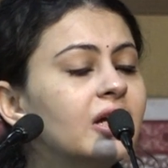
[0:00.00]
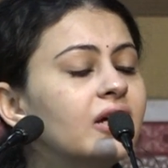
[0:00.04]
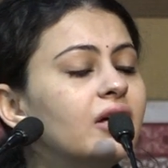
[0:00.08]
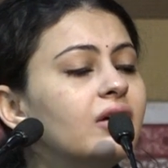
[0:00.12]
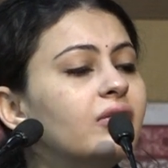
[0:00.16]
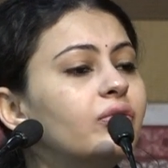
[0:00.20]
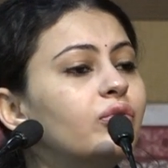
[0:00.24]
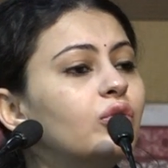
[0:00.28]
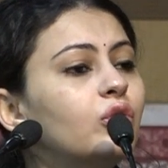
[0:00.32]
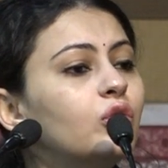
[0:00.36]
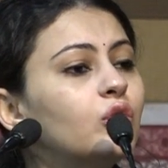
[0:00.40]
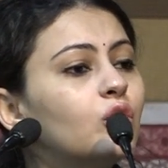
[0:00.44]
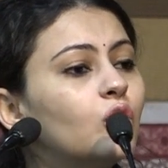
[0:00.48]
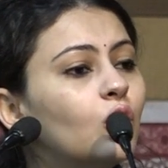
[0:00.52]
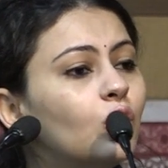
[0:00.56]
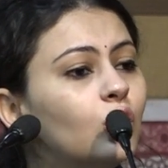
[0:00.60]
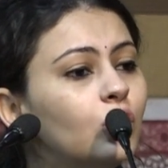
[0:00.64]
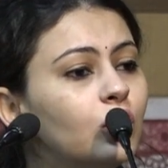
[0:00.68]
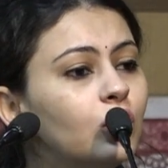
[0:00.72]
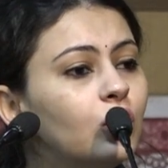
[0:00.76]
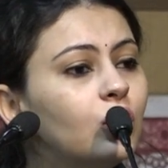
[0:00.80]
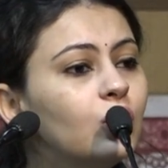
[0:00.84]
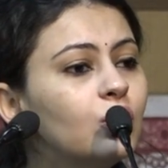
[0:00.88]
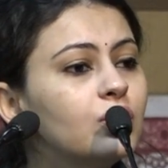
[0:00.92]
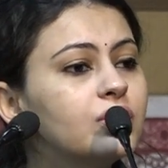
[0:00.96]
if you
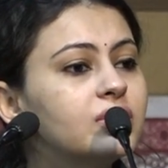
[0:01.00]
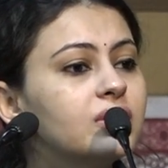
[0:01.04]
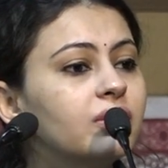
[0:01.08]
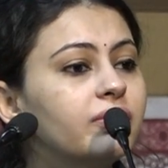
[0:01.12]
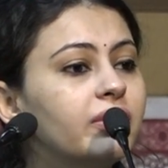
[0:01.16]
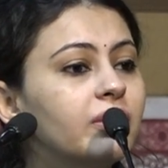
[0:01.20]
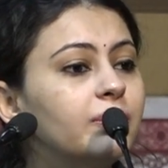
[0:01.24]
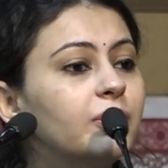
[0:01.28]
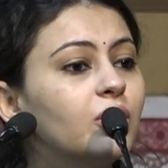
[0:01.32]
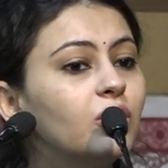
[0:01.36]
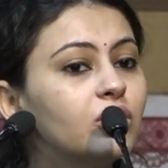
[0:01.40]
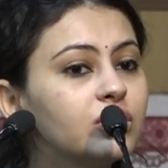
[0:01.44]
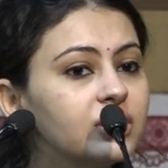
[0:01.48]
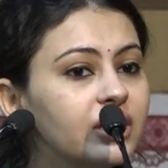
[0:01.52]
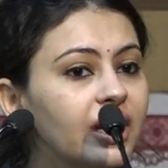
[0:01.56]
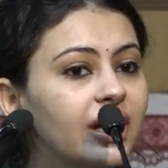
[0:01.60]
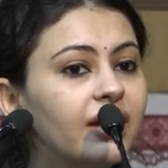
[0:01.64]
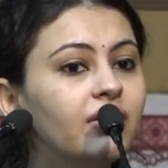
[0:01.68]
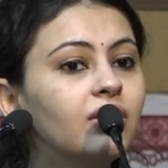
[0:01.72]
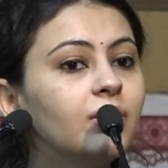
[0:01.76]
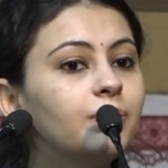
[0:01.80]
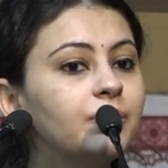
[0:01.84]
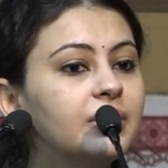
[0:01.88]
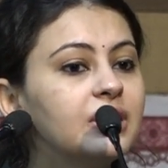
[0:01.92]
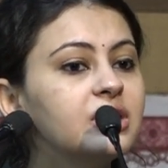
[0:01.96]
don't lose the weight because i
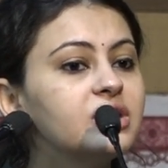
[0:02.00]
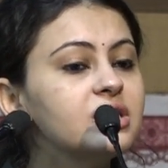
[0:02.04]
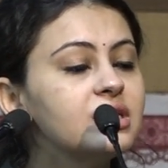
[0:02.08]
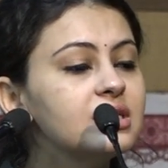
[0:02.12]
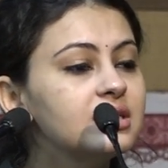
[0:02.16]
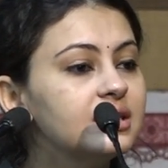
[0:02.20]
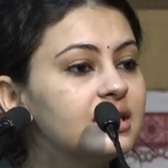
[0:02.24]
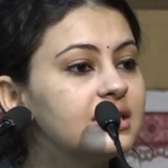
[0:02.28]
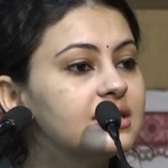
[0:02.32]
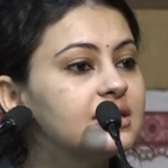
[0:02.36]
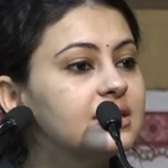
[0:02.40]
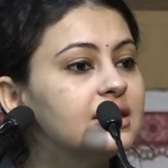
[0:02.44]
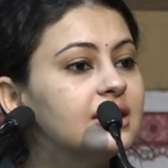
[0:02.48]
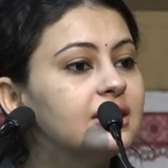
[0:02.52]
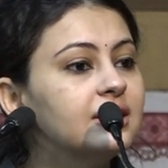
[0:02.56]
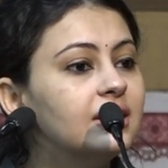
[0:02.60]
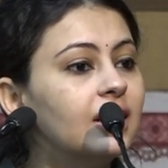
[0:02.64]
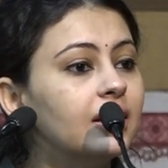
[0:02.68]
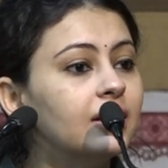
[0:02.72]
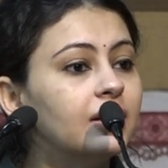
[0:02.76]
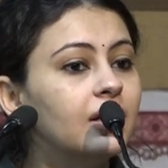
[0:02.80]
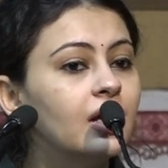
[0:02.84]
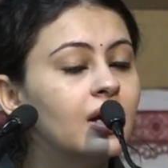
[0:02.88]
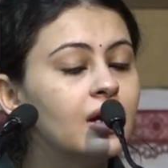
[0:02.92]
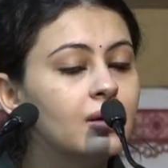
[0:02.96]
have patients they say
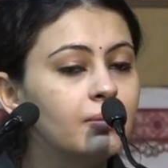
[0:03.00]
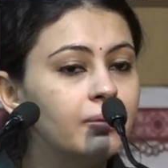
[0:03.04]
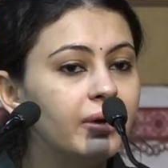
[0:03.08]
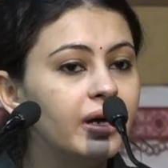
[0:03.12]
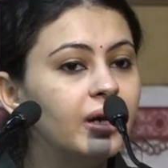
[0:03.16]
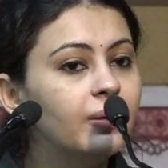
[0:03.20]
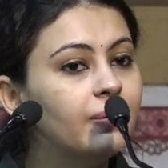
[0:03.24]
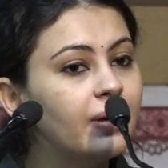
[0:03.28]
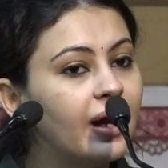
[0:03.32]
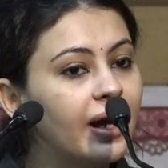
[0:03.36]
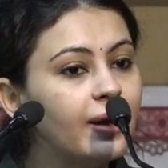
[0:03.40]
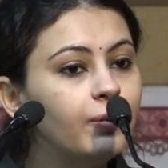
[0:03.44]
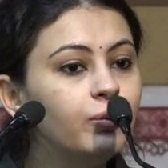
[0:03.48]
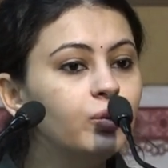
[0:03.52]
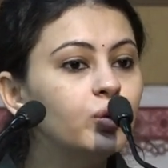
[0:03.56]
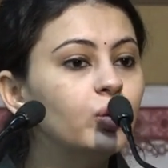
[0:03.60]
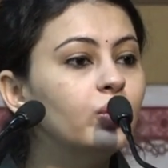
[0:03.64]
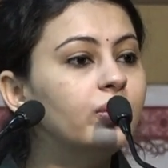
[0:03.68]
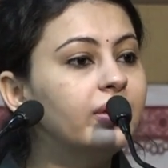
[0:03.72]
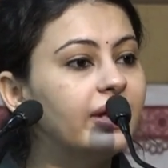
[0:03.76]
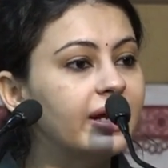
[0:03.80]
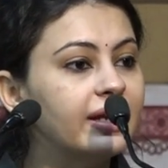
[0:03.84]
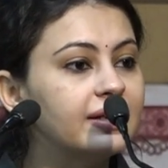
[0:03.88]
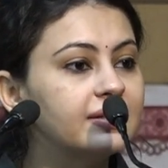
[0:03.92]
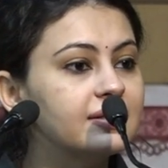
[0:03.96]
that madam i am
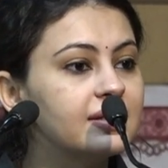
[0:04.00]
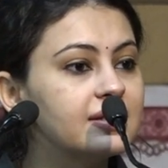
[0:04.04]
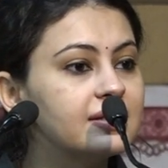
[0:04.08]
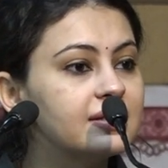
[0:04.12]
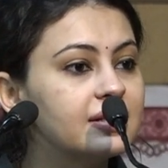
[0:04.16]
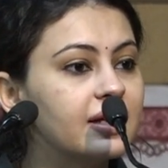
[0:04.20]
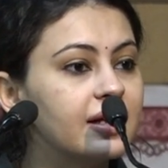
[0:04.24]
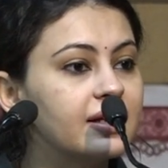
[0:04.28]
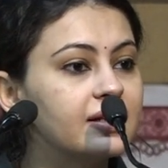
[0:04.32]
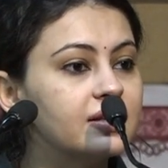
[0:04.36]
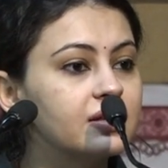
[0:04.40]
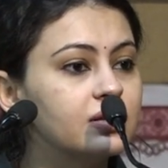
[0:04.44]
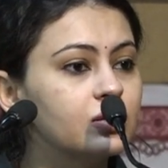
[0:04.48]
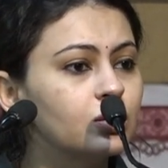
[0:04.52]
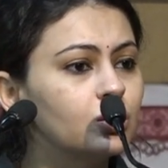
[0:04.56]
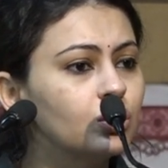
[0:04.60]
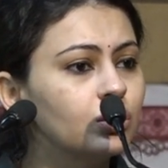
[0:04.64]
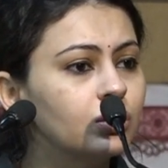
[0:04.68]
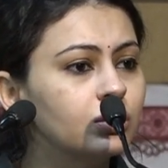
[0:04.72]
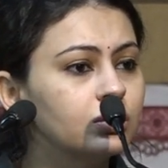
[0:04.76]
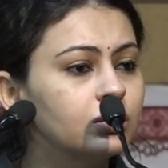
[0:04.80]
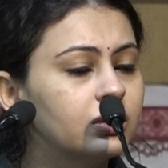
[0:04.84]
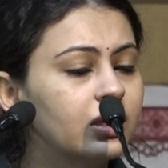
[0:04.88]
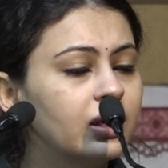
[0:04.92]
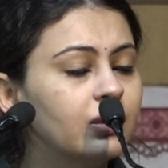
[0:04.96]
doing exercise
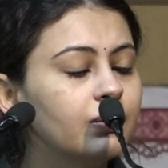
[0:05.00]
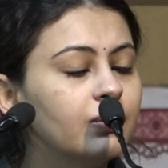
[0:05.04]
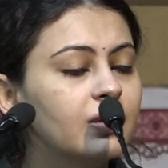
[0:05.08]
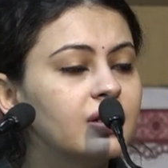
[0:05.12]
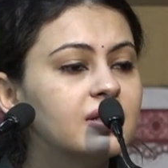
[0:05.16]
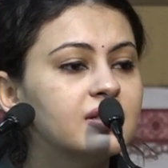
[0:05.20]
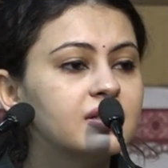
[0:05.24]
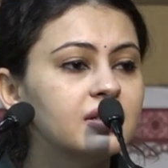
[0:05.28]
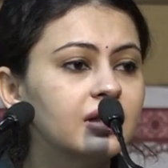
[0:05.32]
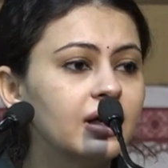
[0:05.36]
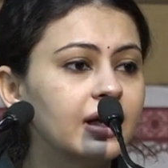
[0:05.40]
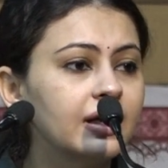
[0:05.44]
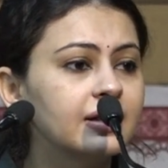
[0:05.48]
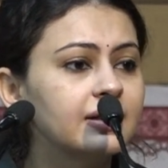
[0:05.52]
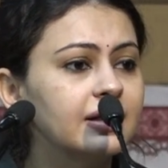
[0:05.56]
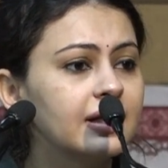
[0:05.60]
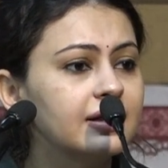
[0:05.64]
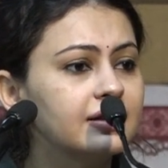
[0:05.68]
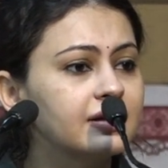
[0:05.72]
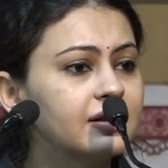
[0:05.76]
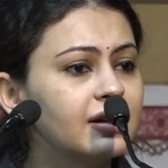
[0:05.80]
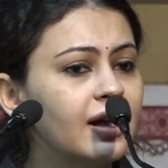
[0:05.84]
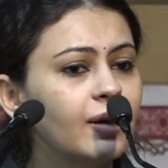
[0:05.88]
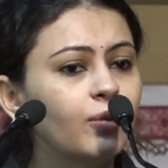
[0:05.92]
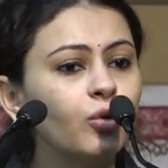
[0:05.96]
two three months i
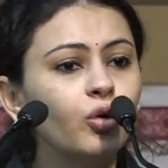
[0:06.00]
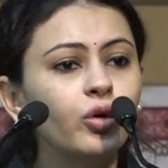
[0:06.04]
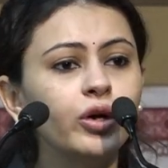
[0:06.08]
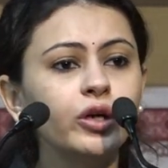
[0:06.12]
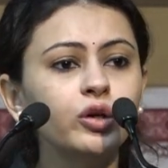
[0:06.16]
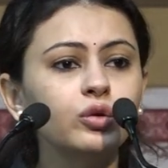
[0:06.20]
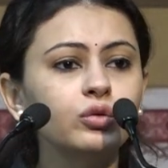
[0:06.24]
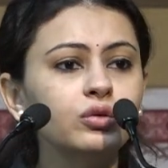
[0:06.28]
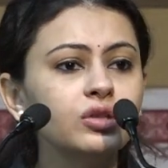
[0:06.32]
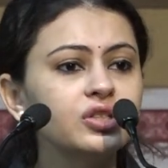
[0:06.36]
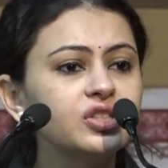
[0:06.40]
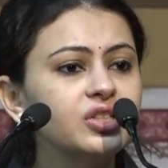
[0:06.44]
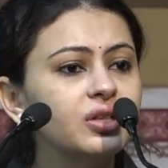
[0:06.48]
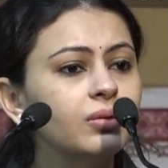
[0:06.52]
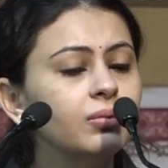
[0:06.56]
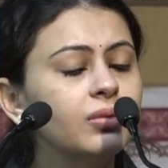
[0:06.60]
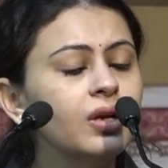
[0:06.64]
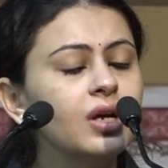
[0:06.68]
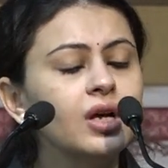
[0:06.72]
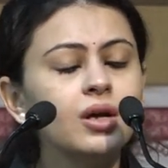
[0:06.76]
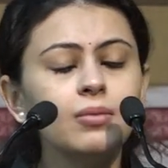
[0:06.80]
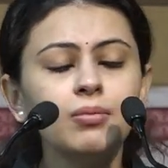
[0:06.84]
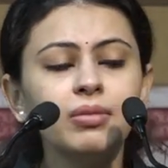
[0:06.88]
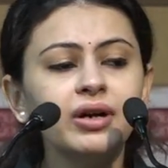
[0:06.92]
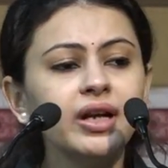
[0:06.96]
exercise i'm going to the gym
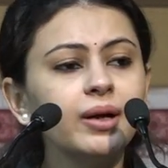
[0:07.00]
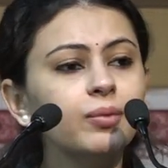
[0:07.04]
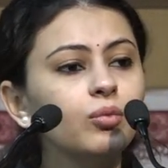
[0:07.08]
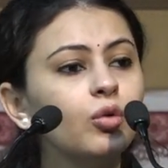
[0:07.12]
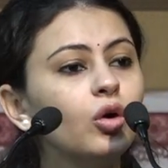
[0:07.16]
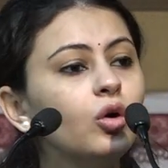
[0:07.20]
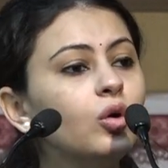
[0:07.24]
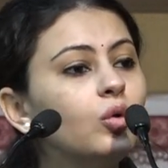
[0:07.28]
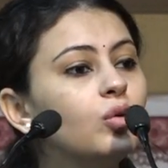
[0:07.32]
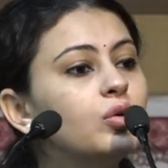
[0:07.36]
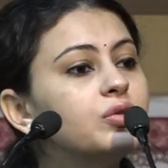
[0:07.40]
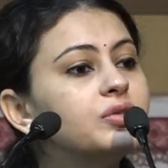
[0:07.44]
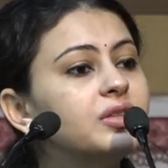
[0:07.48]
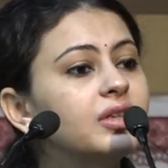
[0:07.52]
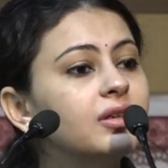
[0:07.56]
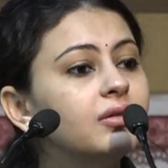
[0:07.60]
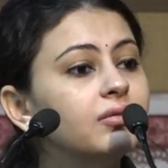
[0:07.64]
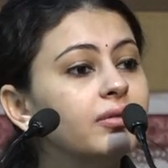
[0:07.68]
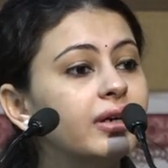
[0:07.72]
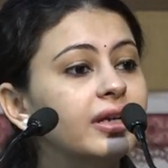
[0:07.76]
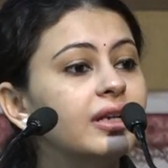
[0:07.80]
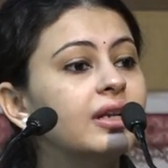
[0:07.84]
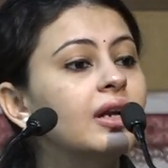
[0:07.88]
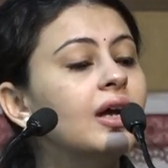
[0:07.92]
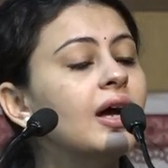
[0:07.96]
but i'm not losing
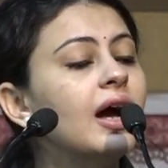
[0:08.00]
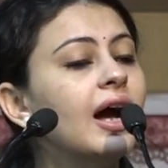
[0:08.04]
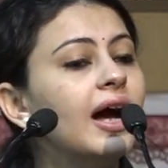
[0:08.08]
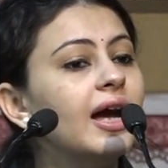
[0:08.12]
weight